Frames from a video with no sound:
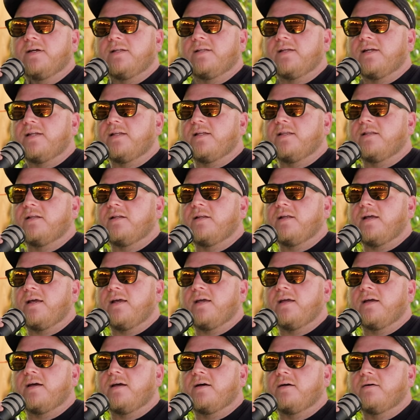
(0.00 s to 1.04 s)
at the end of the
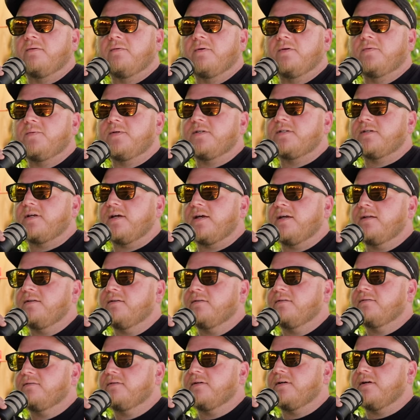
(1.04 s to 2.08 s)
day, uh, what do we say?
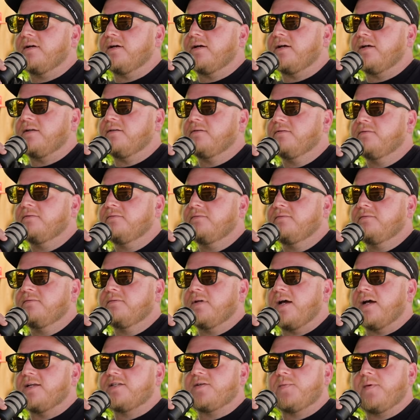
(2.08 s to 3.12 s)
Uh,
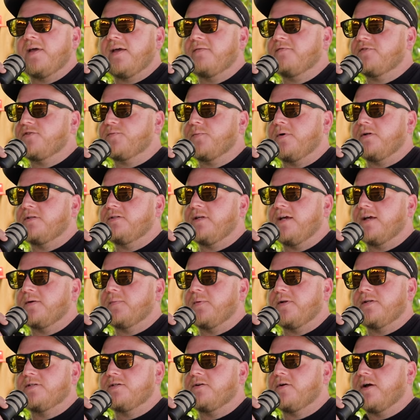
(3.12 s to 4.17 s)
Ozzy may have a small
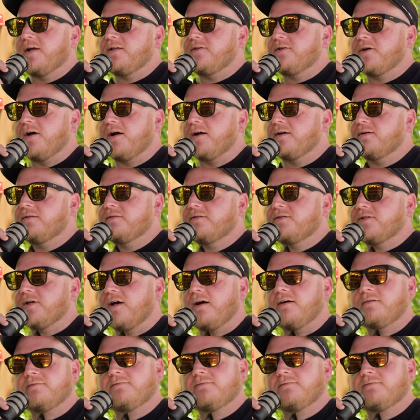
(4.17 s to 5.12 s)
dick, but he's a great dog. So.